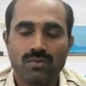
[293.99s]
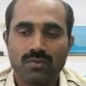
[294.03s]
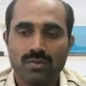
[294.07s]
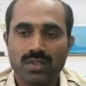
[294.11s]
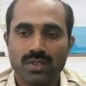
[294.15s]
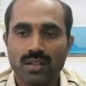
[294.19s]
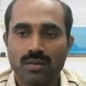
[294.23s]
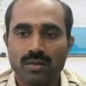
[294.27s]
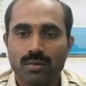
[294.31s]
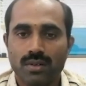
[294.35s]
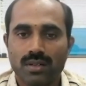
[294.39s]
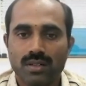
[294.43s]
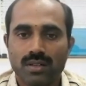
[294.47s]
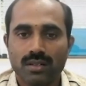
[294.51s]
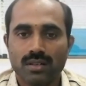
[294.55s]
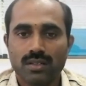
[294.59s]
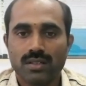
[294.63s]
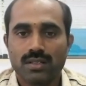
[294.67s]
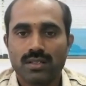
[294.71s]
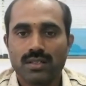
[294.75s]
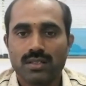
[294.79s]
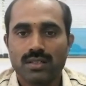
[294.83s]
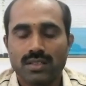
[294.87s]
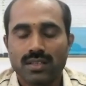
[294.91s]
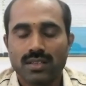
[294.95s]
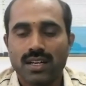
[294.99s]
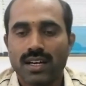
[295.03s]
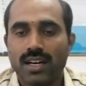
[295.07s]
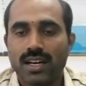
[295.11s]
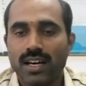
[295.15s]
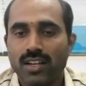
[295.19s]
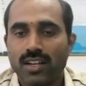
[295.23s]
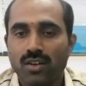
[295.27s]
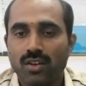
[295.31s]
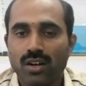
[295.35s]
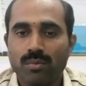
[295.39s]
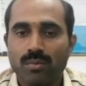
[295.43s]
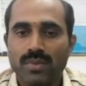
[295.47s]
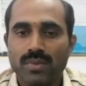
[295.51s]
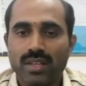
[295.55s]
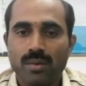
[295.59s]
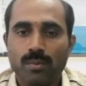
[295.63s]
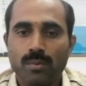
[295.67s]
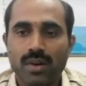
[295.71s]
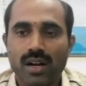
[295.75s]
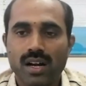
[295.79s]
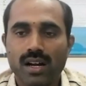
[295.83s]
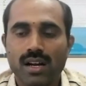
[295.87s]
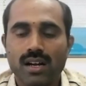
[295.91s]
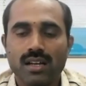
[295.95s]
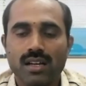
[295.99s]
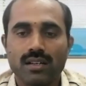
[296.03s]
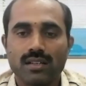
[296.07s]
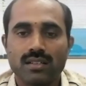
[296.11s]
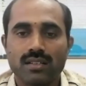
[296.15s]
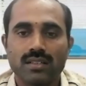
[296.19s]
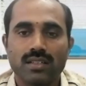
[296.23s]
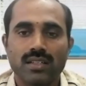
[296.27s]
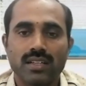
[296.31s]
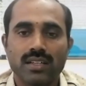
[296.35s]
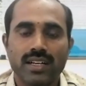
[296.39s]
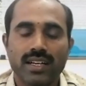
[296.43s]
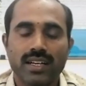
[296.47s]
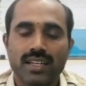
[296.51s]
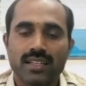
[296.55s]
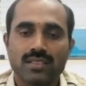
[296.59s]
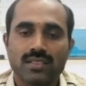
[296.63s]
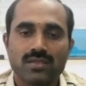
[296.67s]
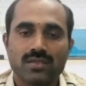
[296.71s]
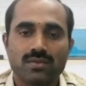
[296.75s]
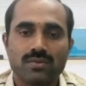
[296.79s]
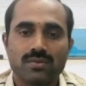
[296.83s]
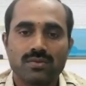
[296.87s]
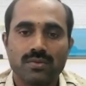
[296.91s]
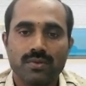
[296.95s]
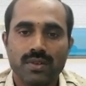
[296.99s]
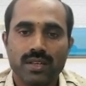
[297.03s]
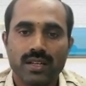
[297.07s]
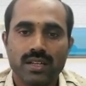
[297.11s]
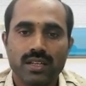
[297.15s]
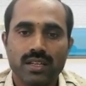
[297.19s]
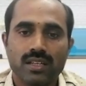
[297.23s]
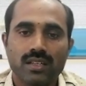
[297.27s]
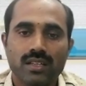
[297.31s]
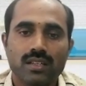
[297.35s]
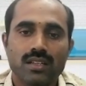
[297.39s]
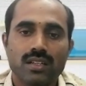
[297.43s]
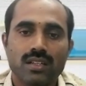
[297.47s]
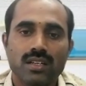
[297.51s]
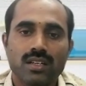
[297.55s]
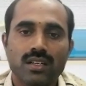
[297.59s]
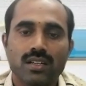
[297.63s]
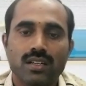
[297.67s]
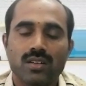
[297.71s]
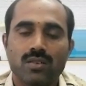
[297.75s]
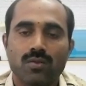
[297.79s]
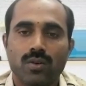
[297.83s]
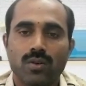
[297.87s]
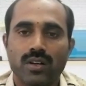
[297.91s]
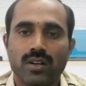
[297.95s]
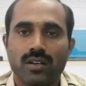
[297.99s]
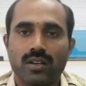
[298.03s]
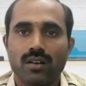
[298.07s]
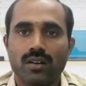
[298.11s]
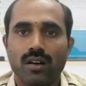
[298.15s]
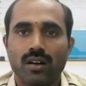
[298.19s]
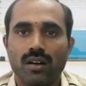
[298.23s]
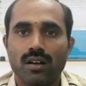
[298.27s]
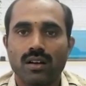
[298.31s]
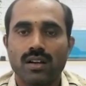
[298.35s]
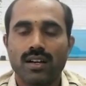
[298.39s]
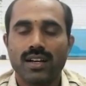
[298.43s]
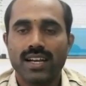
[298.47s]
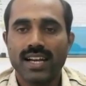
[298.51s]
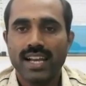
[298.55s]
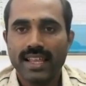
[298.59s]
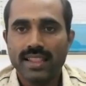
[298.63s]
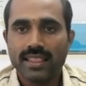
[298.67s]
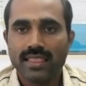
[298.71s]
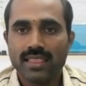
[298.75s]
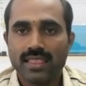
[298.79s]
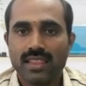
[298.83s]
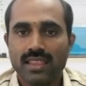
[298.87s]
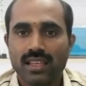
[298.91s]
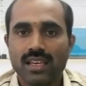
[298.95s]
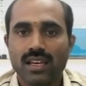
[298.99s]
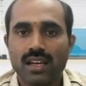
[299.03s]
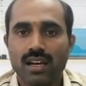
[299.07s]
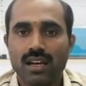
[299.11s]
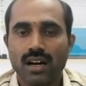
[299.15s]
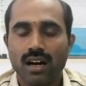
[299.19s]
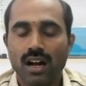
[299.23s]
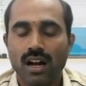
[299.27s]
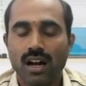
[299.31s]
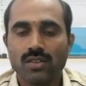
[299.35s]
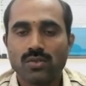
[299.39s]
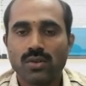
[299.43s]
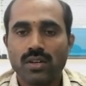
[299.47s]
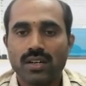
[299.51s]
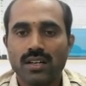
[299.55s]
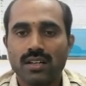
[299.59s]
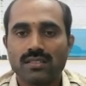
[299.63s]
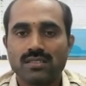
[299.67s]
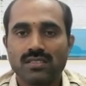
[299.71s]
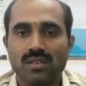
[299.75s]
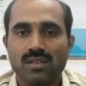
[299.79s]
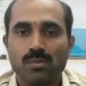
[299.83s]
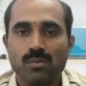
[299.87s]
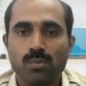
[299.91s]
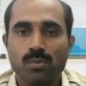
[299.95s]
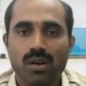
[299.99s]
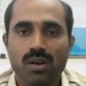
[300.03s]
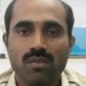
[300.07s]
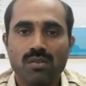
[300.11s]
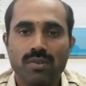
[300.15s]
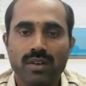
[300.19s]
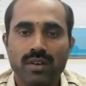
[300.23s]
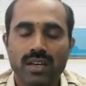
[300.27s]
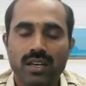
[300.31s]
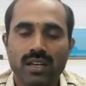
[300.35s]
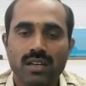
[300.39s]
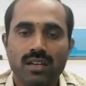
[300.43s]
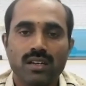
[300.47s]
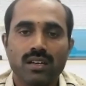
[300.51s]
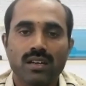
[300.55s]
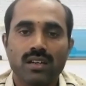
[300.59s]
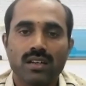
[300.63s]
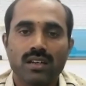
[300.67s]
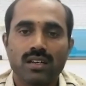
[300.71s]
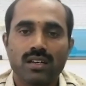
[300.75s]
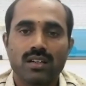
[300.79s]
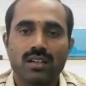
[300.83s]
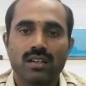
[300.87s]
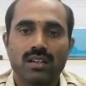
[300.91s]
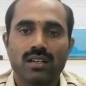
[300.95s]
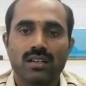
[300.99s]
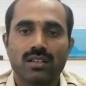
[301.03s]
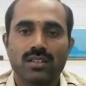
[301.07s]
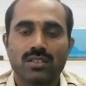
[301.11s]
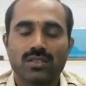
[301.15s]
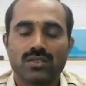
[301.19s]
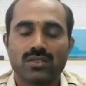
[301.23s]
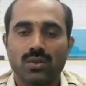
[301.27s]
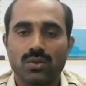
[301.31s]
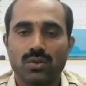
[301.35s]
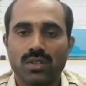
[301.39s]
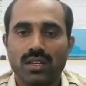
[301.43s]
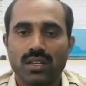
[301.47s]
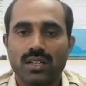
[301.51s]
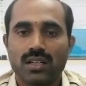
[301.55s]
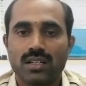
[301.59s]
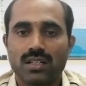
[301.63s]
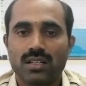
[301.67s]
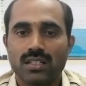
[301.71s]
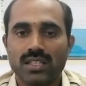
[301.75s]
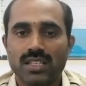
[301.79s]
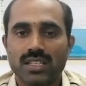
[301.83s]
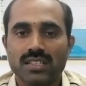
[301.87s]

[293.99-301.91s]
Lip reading: The curriculum they build, it is very what you call, lengthy, also in a simple way, so that